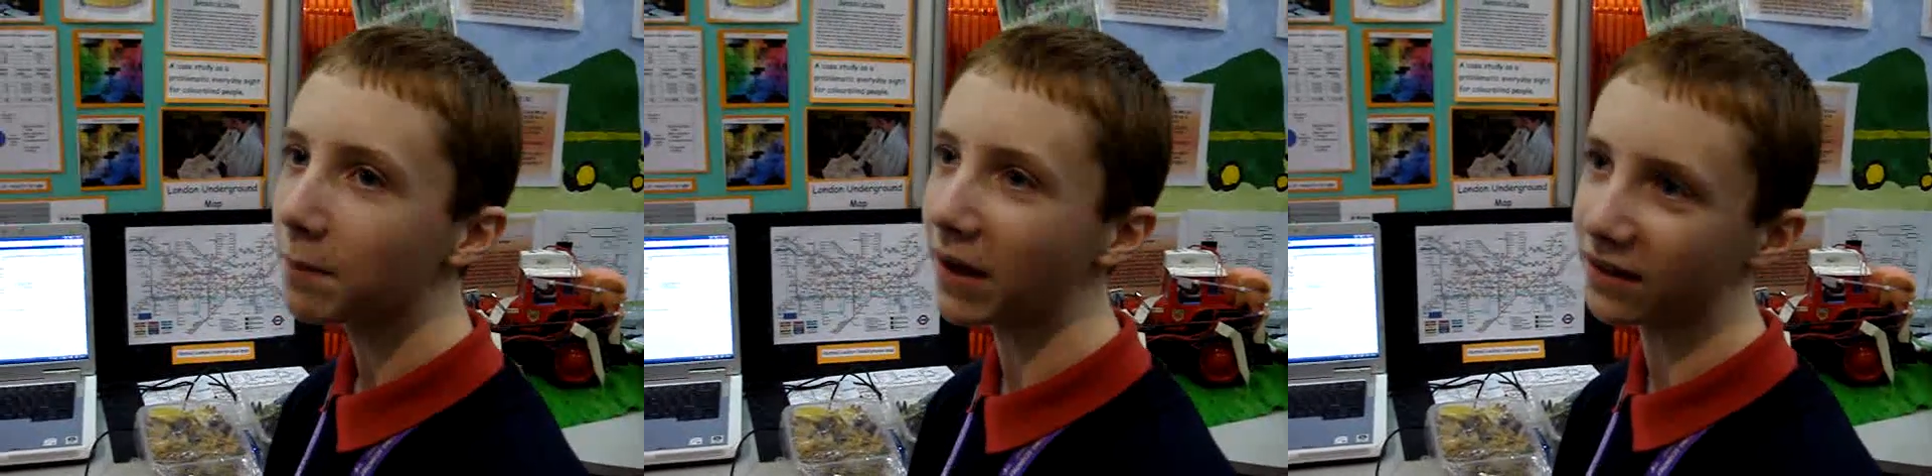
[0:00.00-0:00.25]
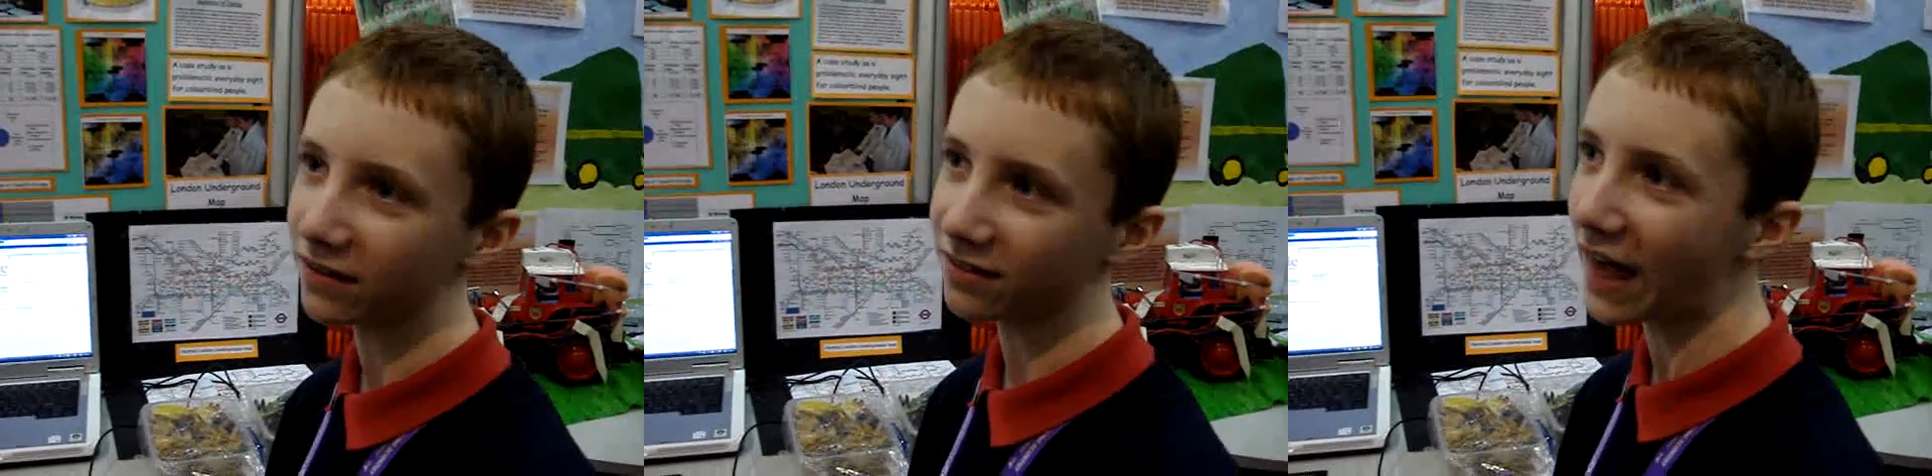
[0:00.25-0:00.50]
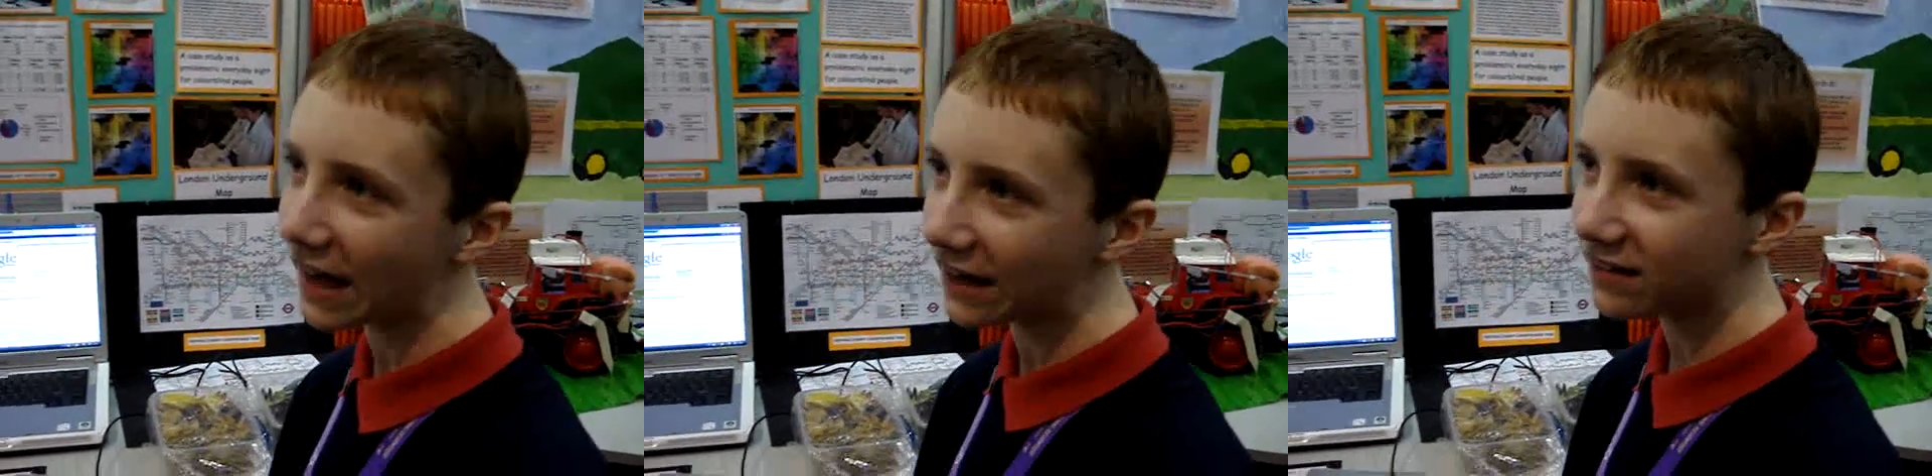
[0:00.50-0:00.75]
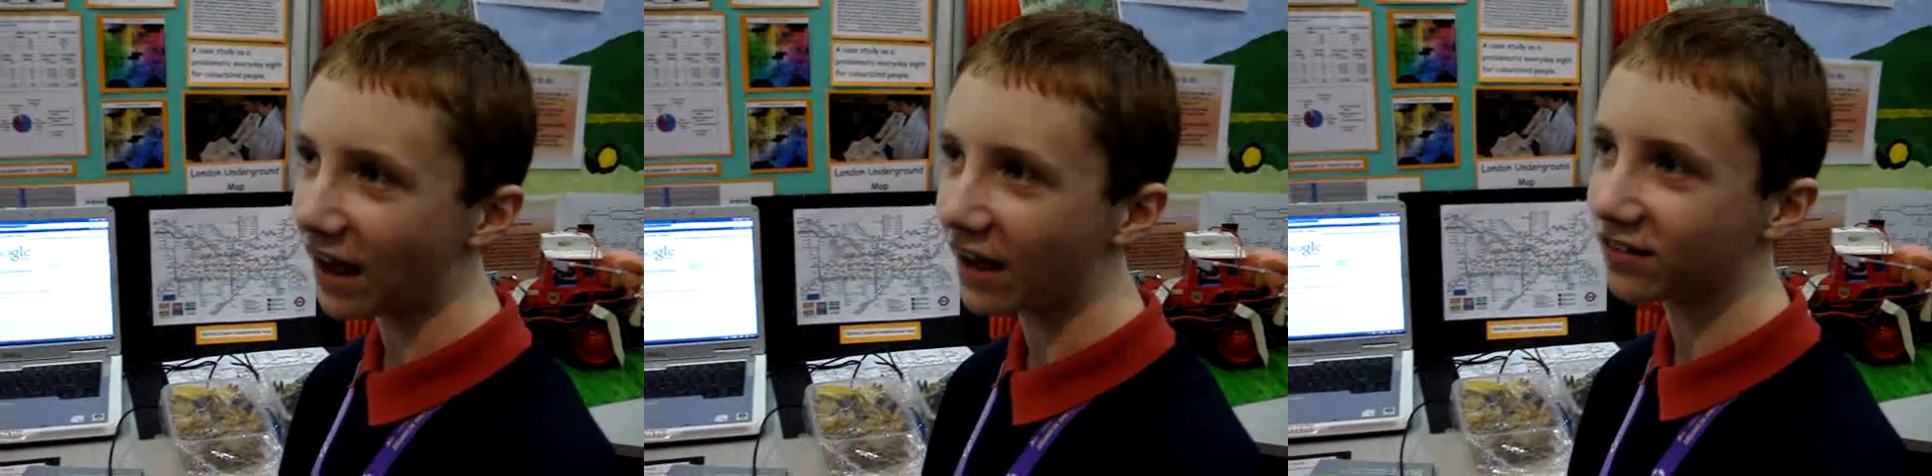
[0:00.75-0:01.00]
but
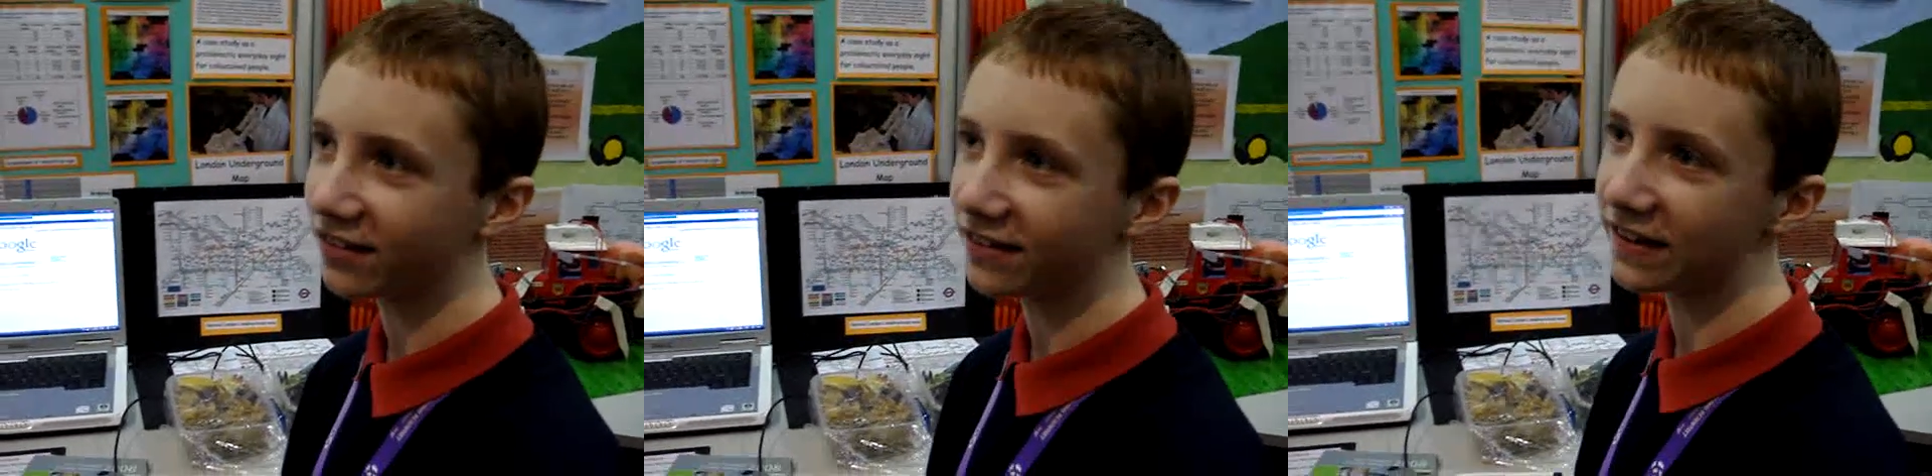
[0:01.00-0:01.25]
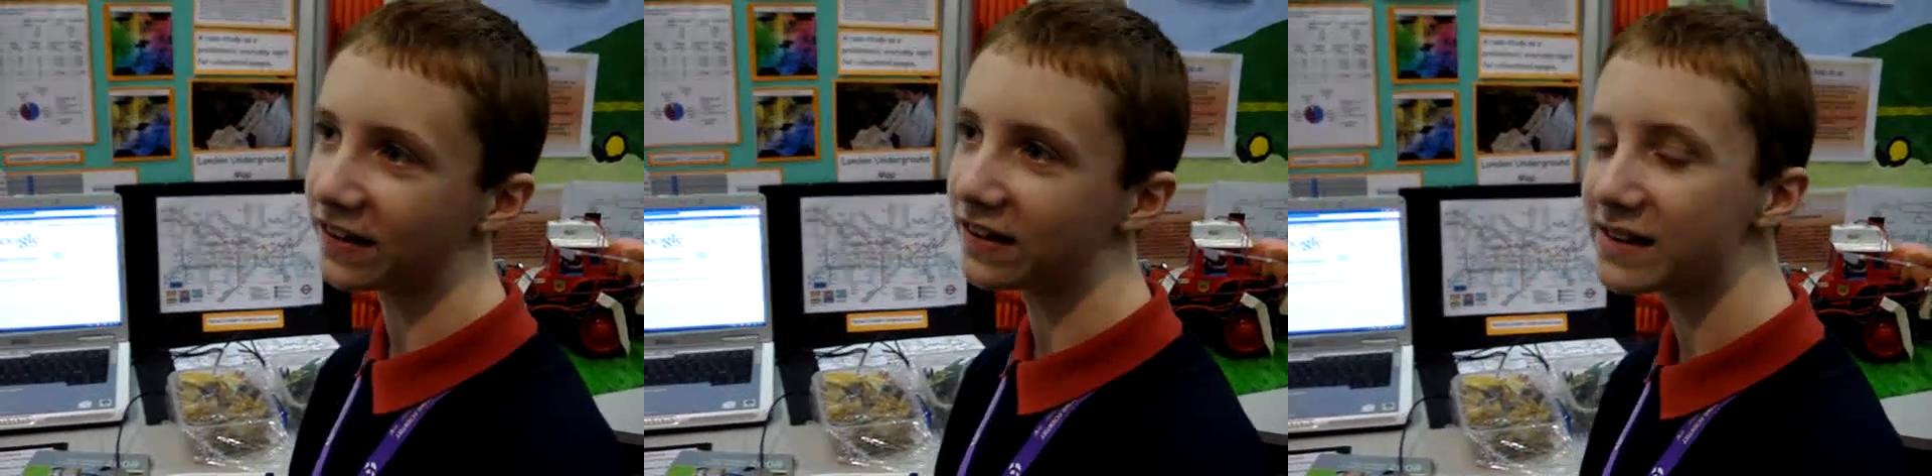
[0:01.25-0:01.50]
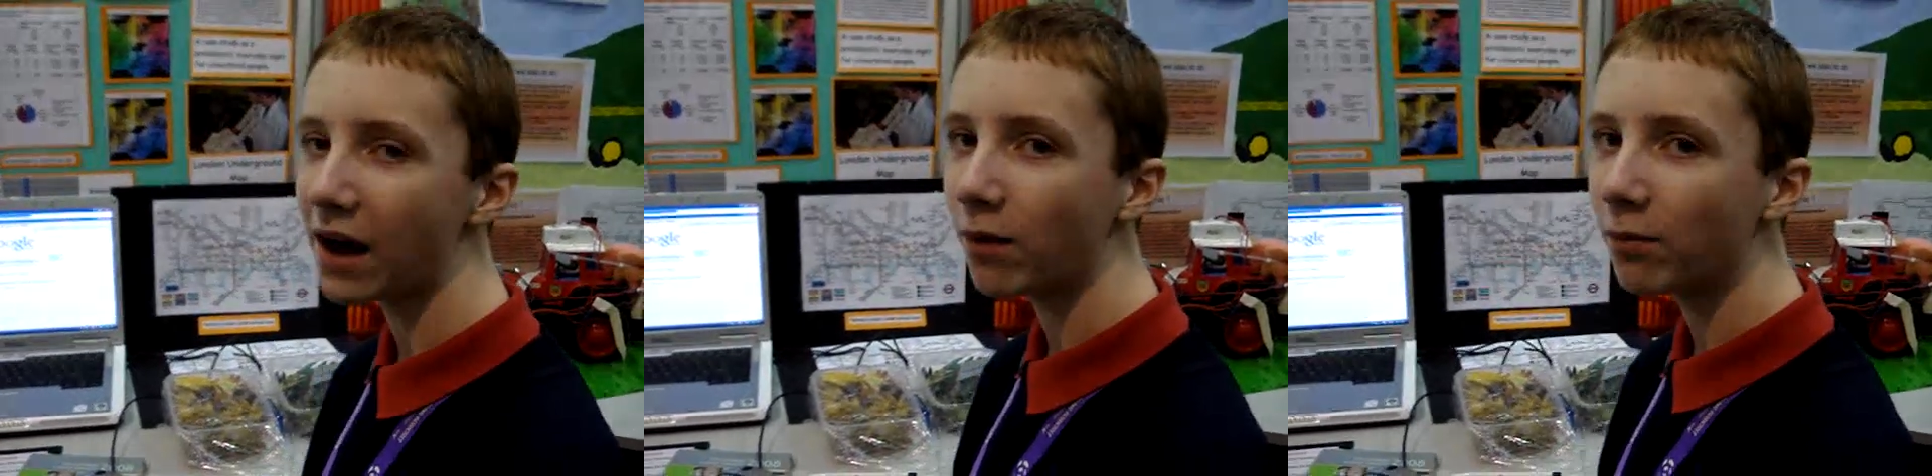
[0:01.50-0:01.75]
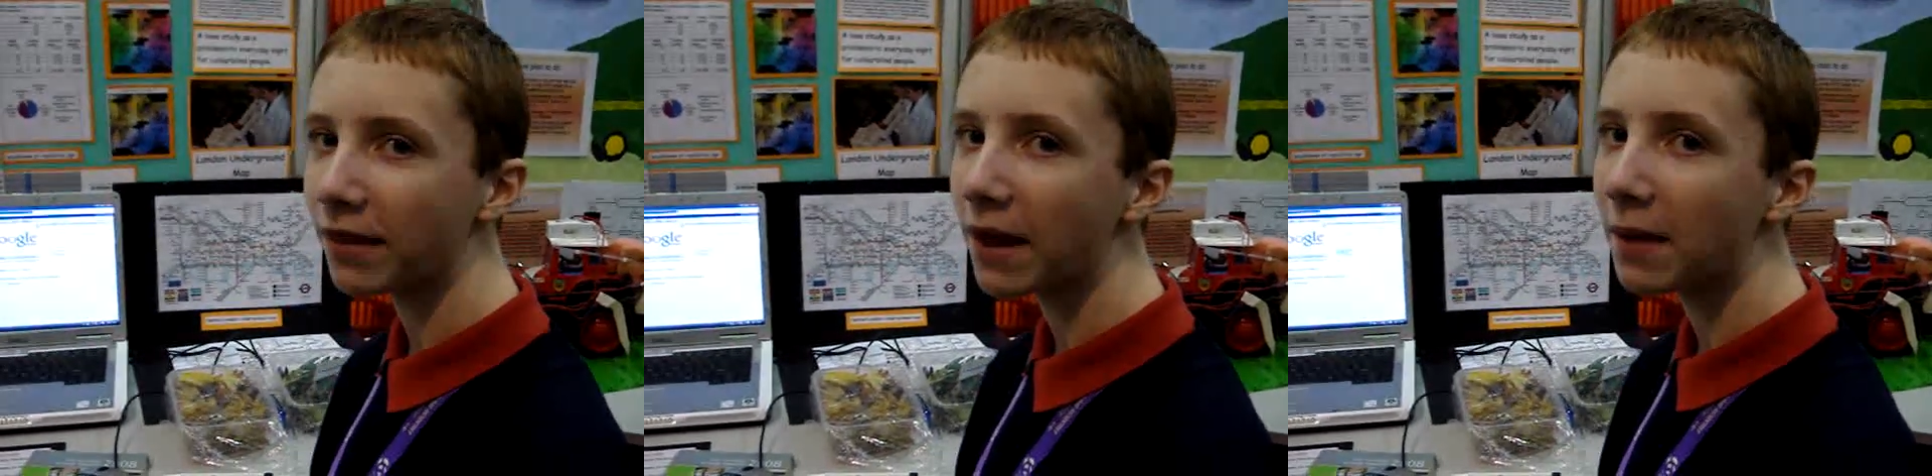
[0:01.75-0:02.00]
that actually didn't
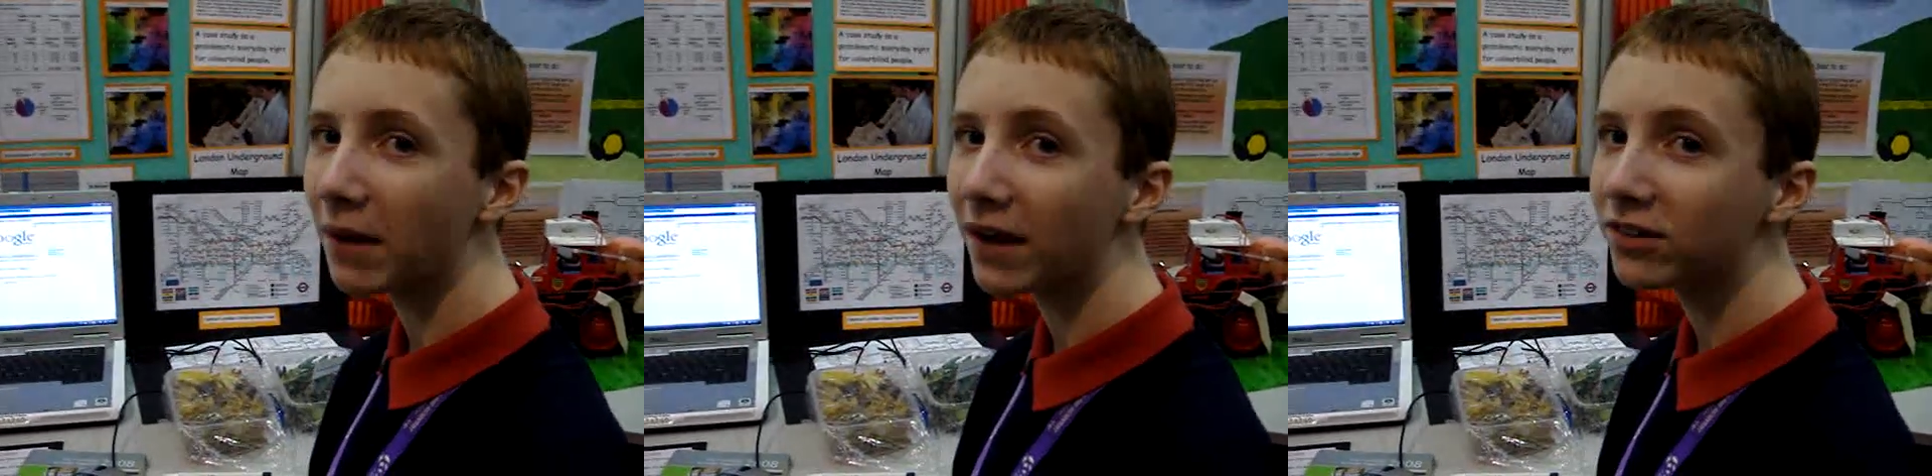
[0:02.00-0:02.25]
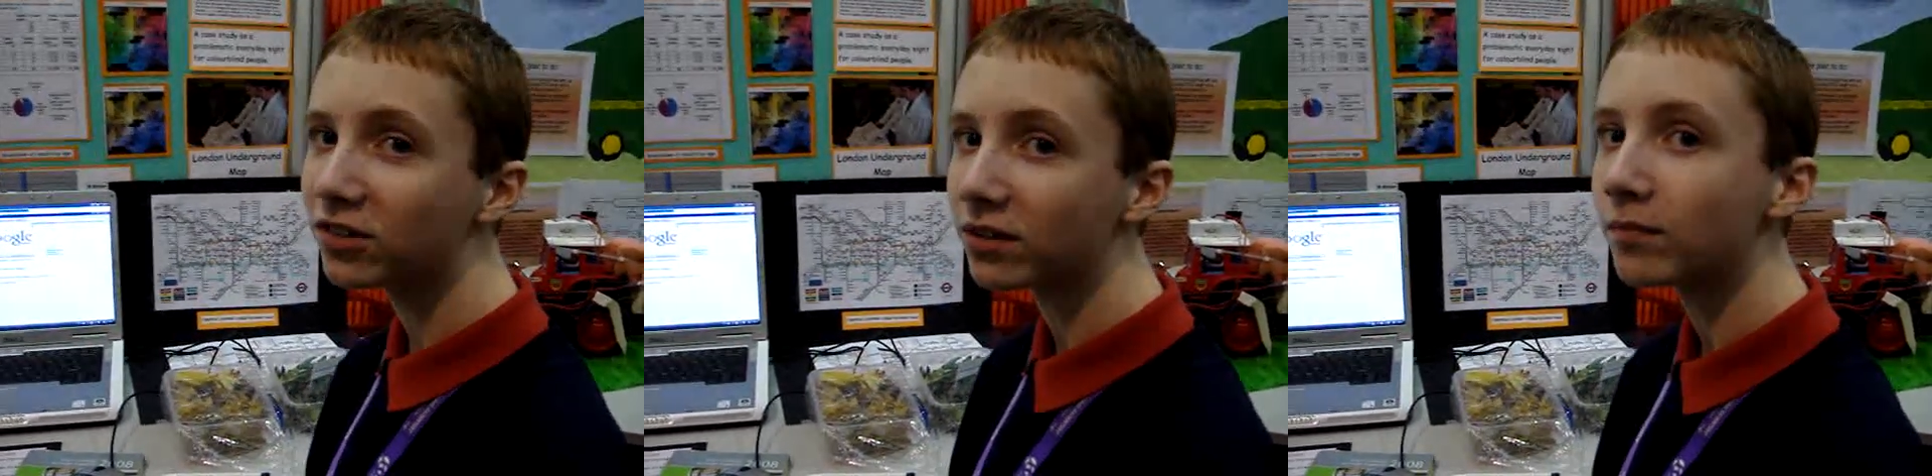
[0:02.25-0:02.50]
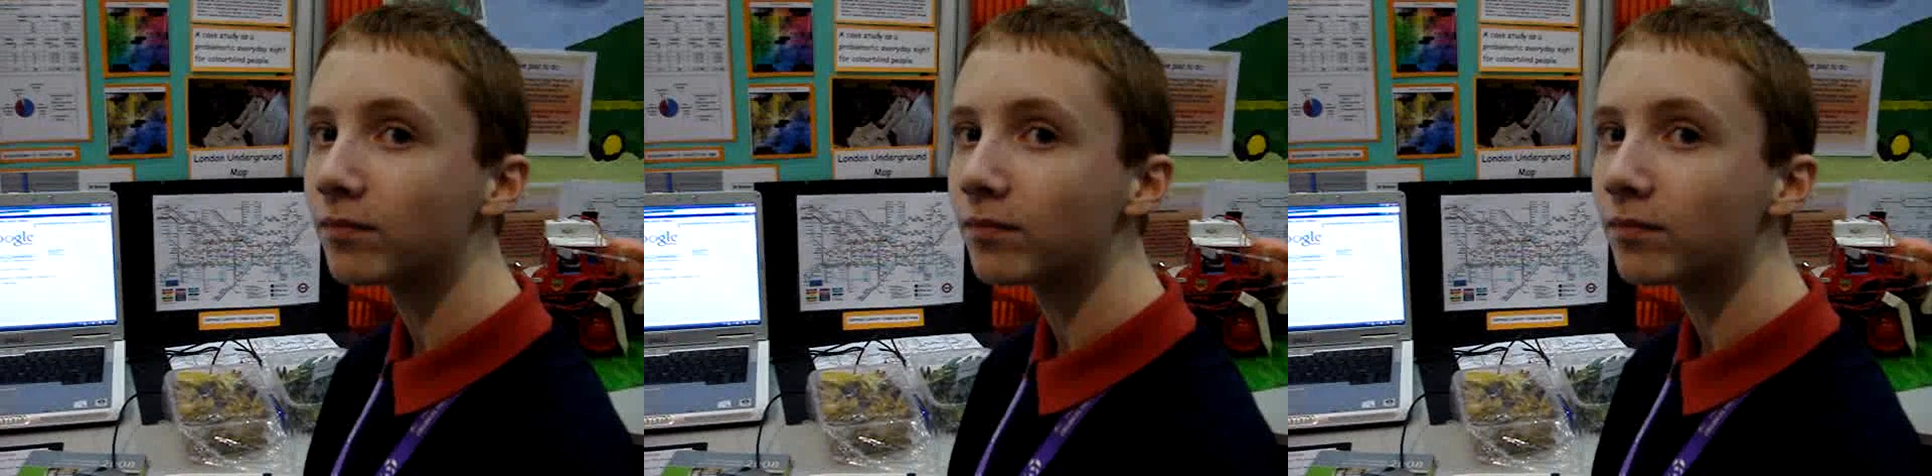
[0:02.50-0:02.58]
help that much.